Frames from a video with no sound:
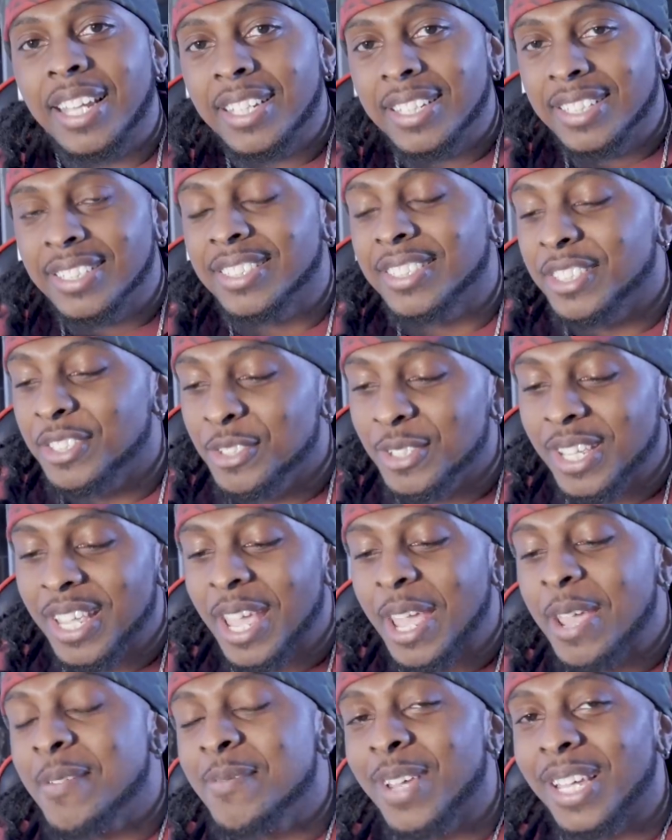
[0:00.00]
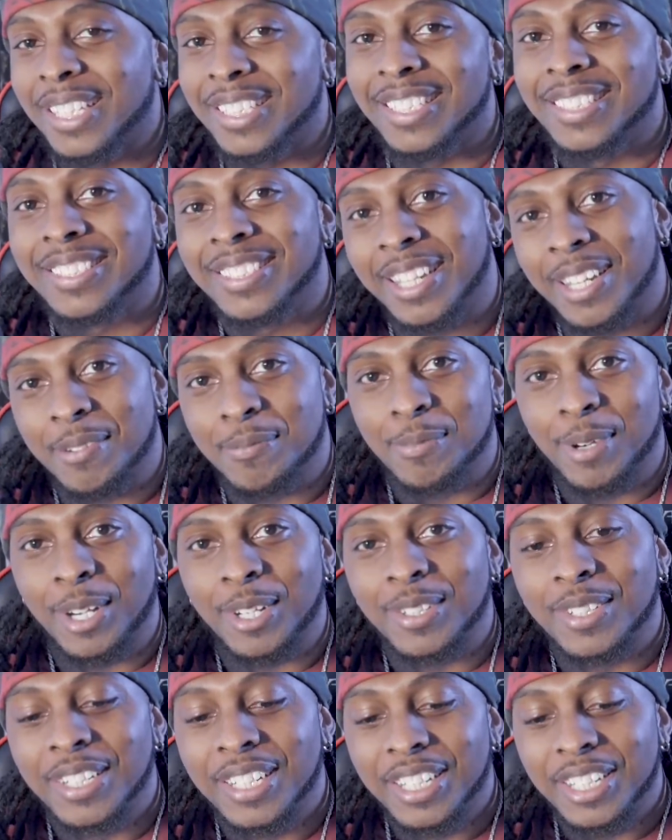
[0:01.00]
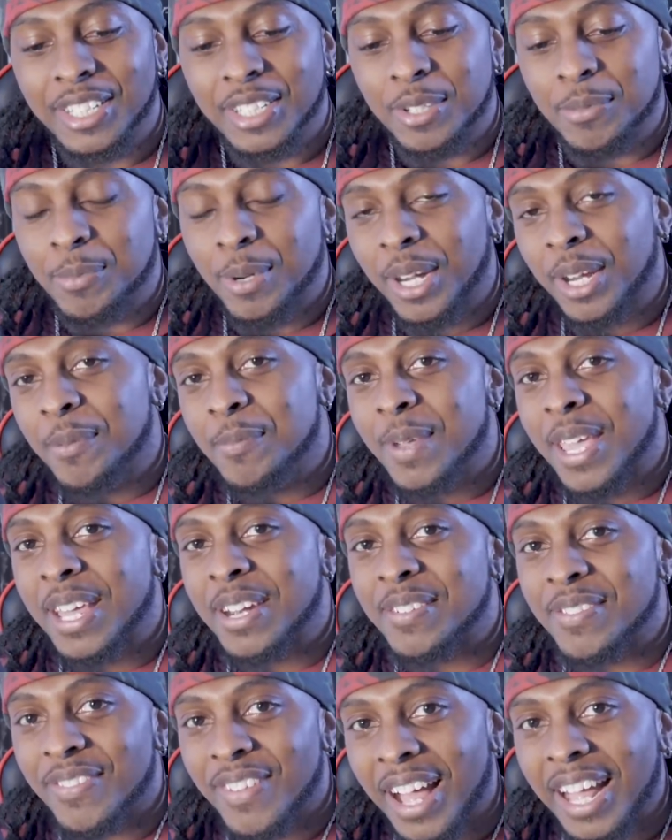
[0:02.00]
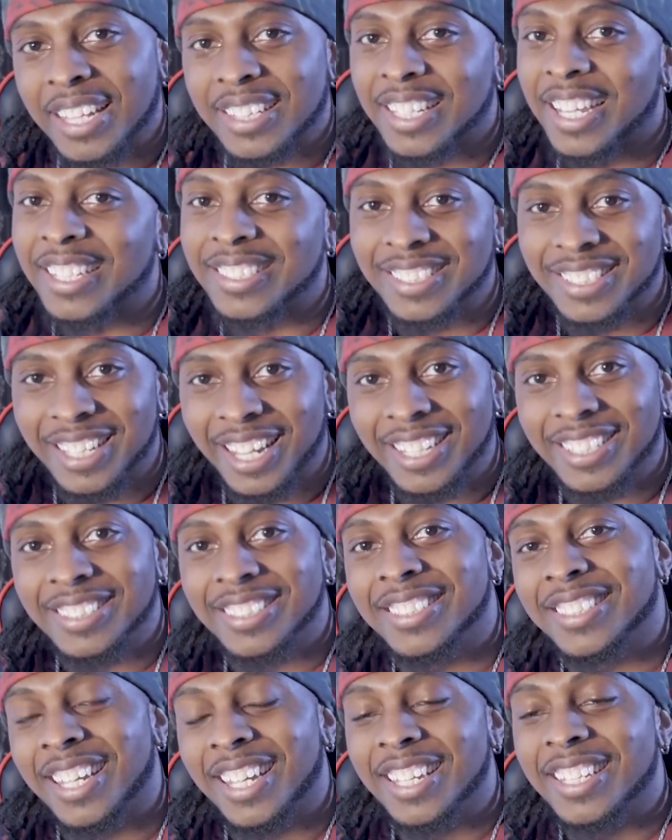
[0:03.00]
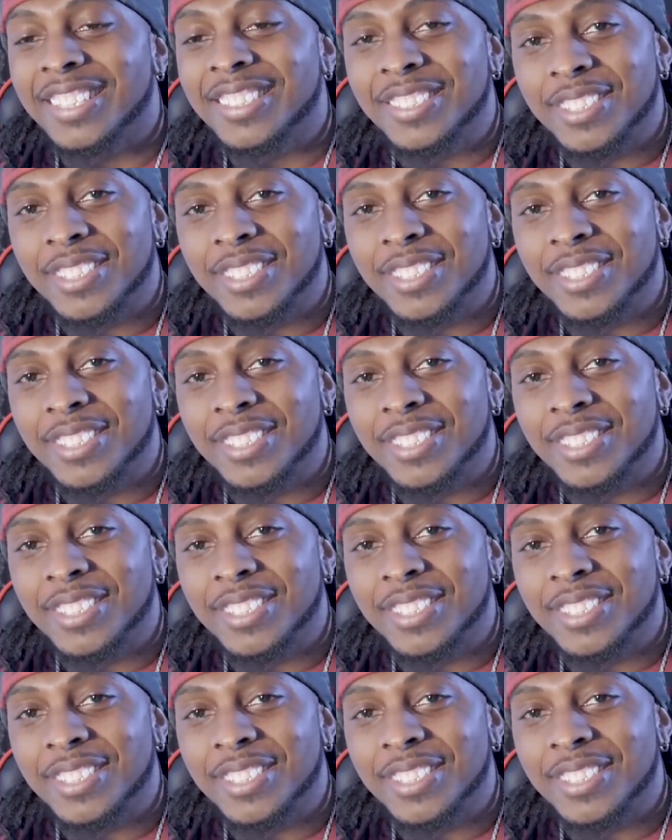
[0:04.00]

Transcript: Now listen, you can't make this up, bro. You bring a man a $5,000 check, he